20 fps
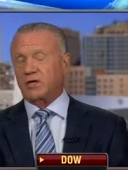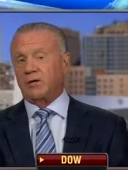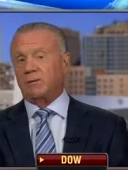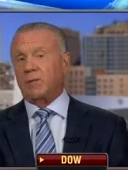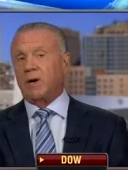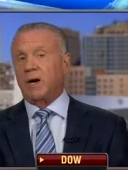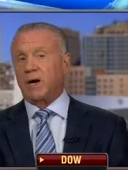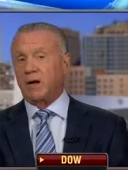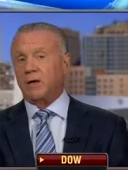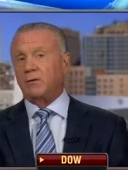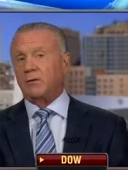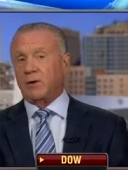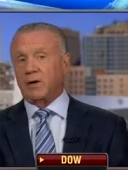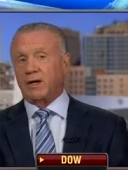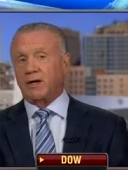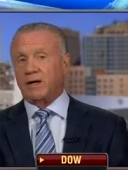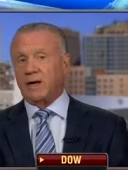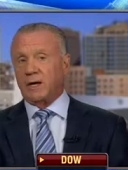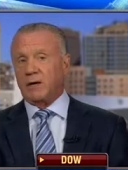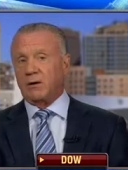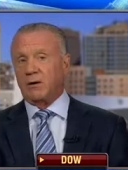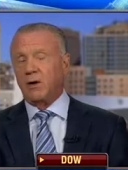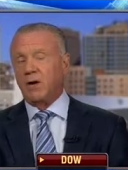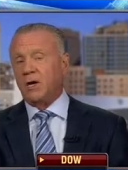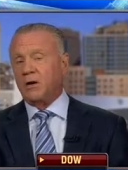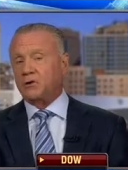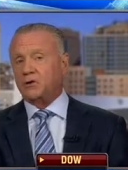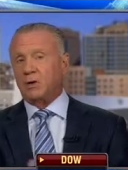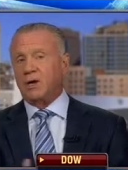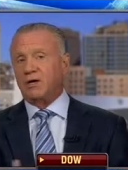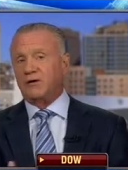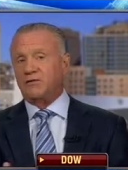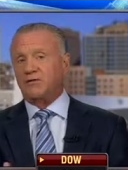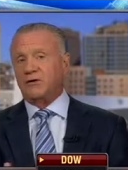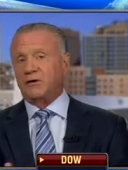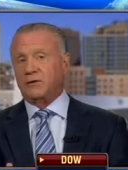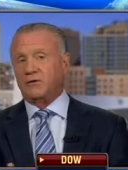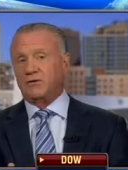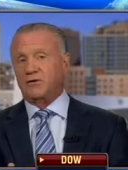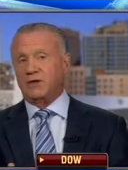Jong-un right now trying to
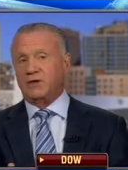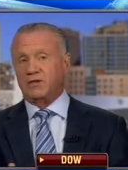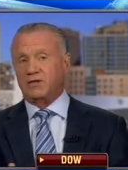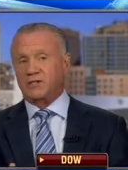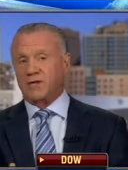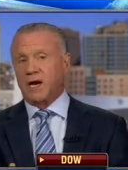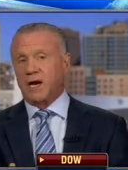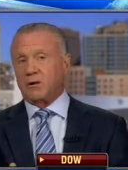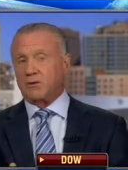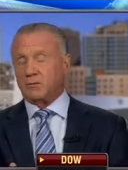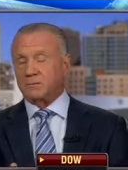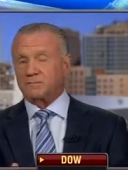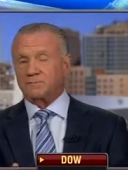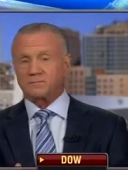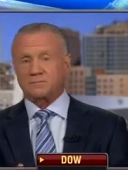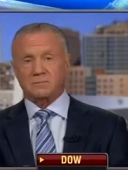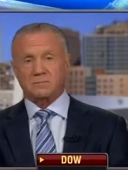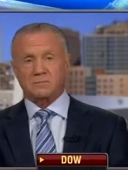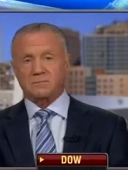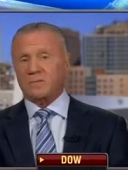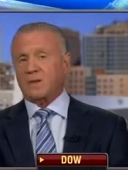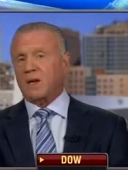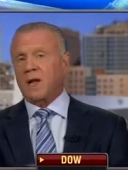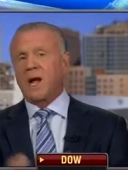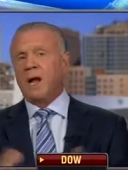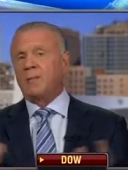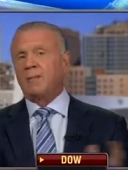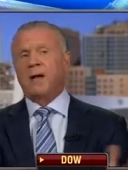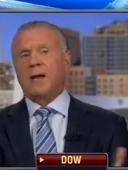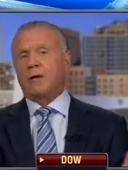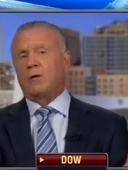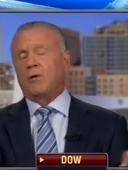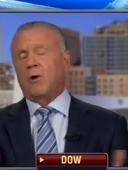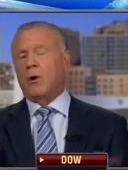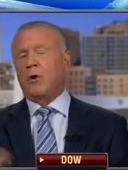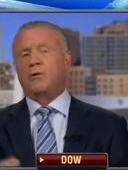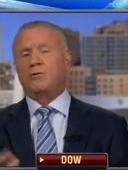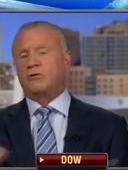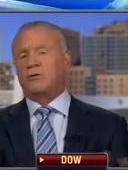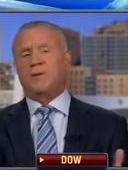figure things out. I'm not
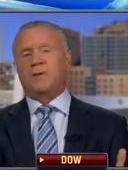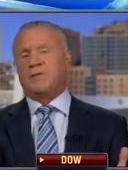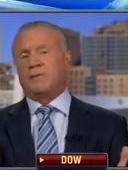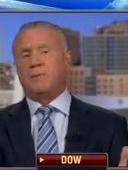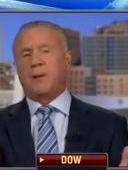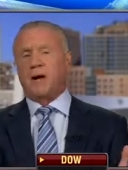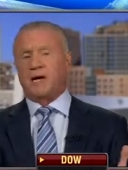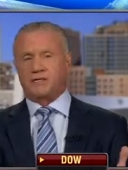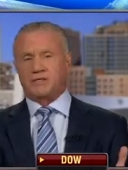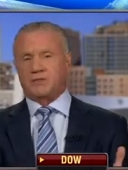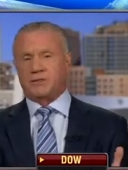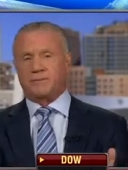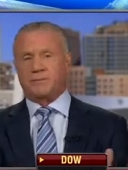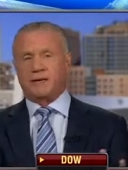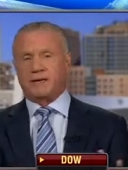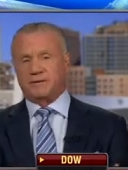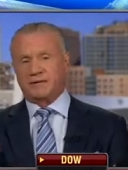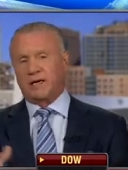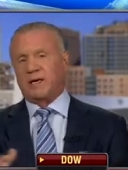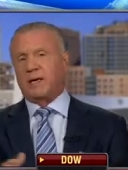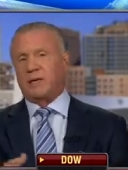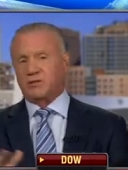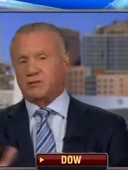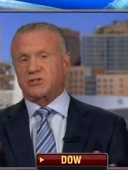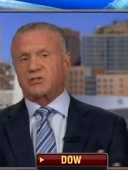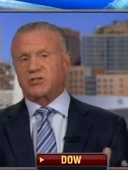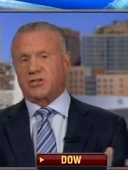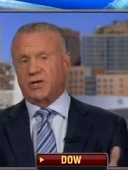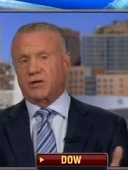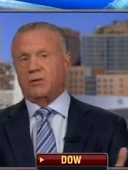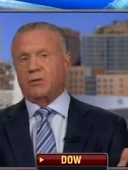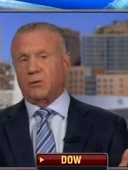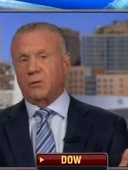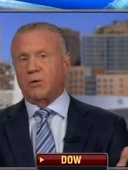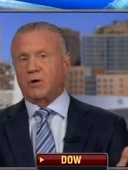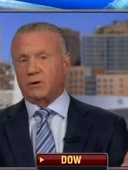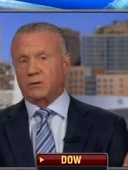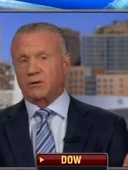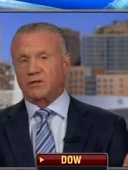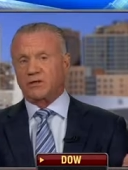ultimately positive about that. I'm just saying
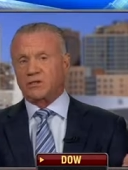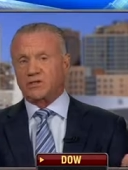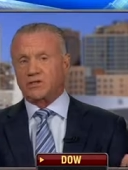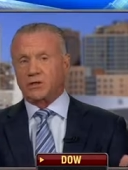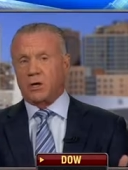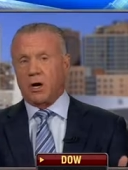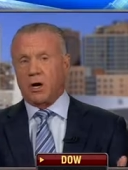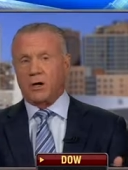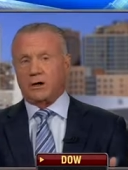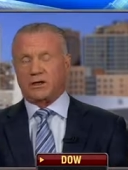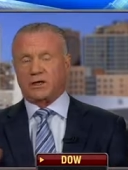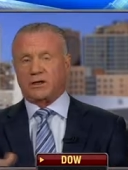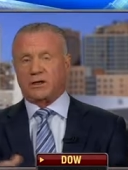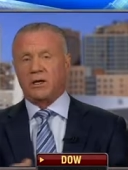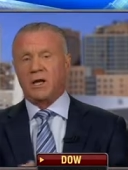we're at least talking.